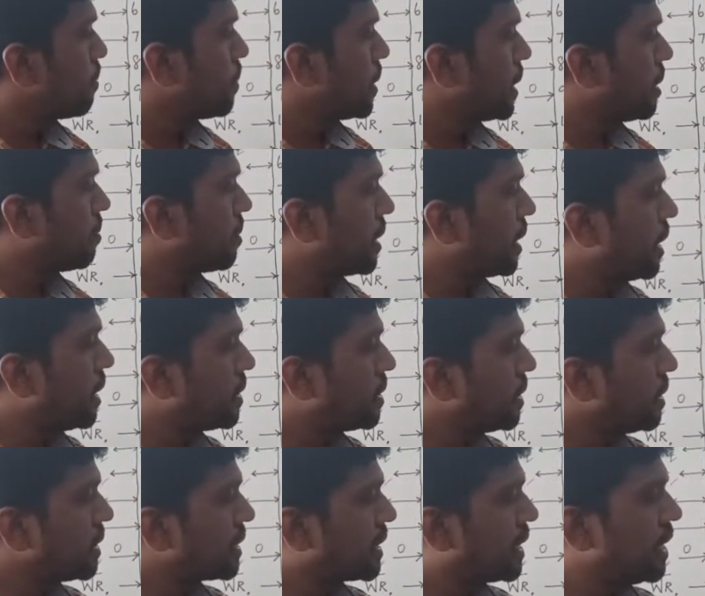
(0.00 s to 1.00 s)
pin number
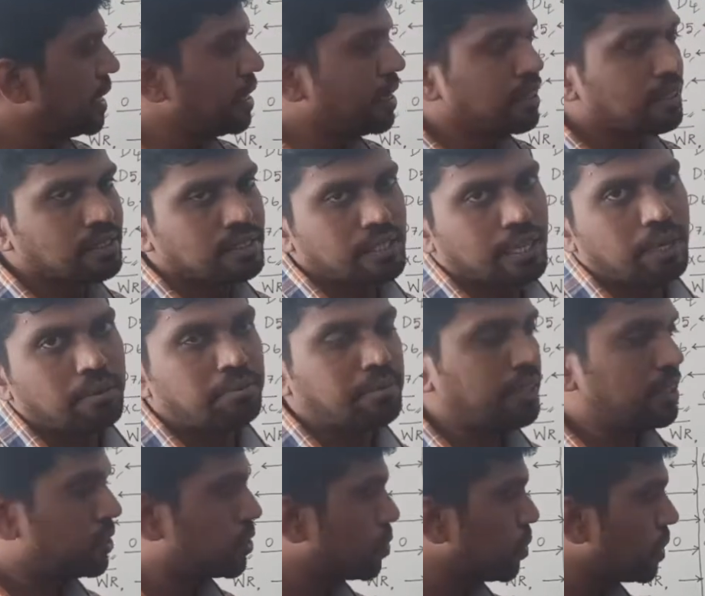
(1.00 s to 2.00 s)
18
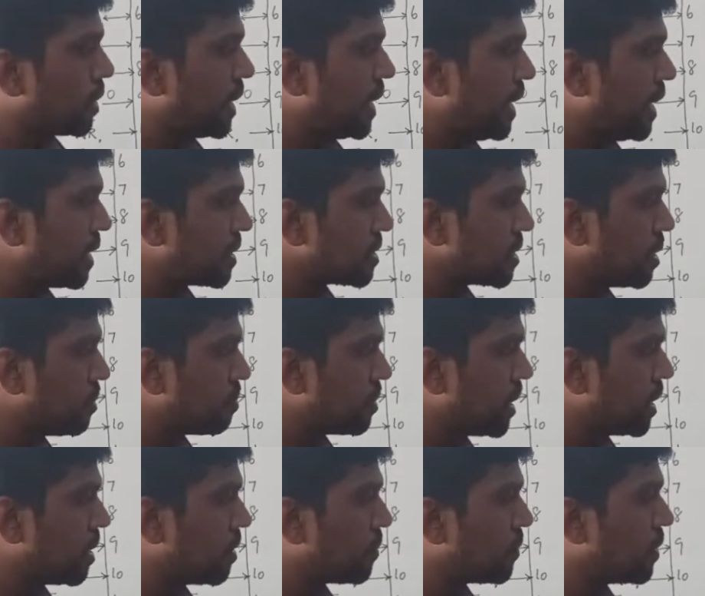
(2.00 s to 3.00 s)
TXMT. So
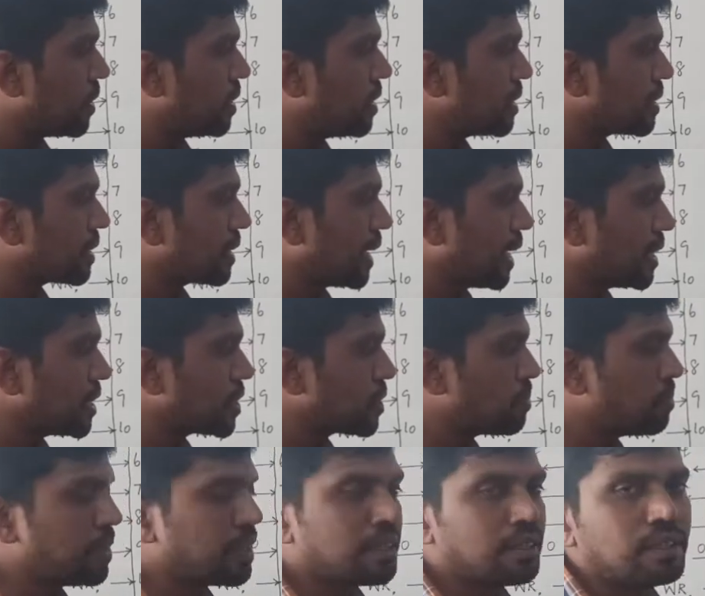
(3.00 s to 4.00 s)
TXMT referred
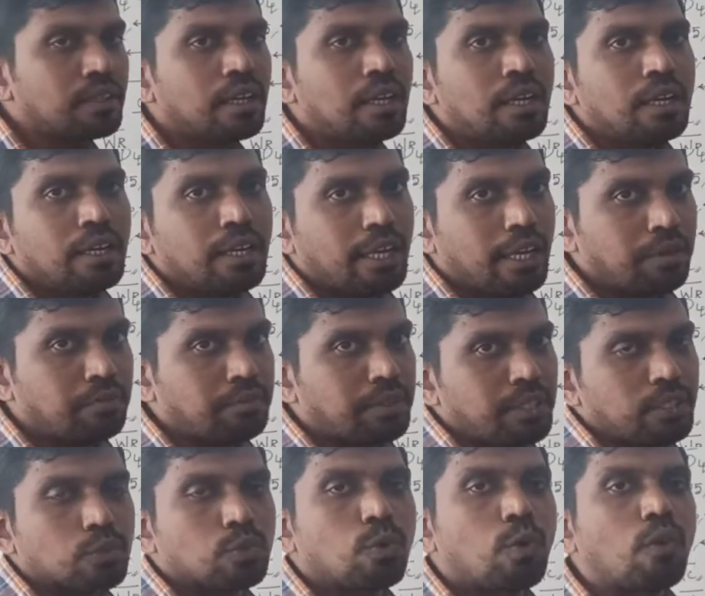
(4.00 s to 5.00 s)
transmitter
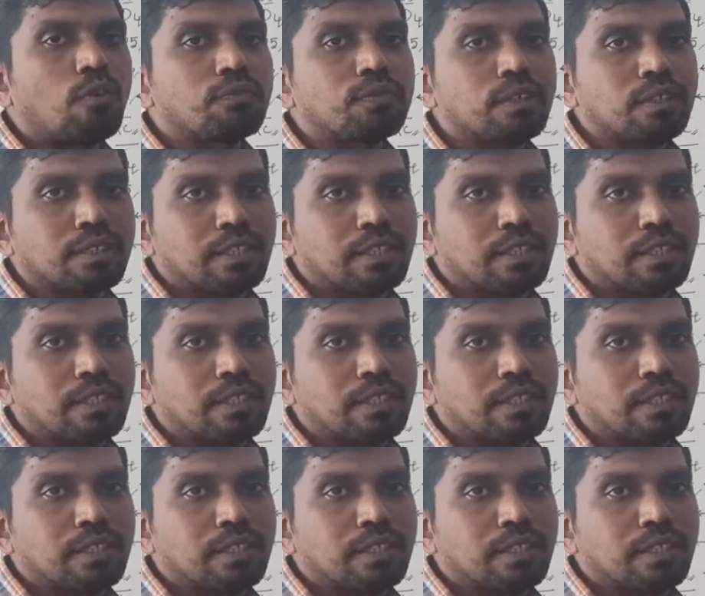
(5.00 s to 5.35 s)
empty. So after